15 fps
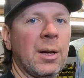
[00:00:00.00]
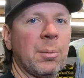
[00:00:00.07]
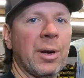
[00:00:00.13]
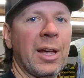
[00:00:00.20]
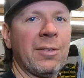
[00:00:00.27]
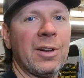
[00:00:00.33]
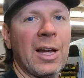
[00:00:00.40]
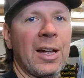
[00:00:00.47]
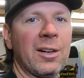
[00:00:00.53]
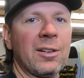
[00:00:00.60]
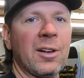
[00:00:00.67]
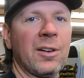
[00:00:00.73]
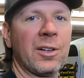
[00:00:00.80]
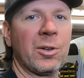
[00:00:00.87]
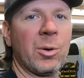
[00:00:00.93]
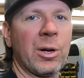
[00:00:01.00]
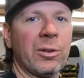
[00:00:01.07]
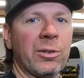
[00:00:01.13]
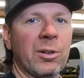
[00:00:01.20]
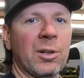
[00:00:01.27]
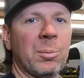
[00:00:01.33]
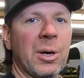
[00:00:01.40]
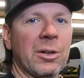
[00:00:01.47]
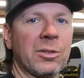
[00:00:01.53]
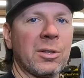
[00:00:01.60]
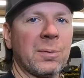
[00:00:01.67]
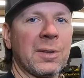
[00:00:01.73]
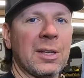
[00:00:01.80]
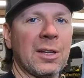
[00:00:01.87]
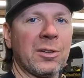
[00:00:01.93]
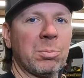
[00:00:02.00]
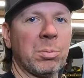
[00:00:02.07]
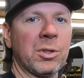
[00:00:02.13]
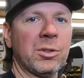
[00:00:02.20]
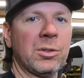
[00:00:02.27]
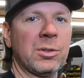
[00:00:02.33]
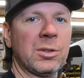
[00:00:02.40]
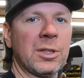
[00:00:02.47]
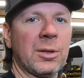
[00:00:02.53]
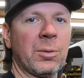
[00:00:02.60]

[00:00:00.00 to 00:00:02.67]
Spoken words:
but I've got another question about something that's blue,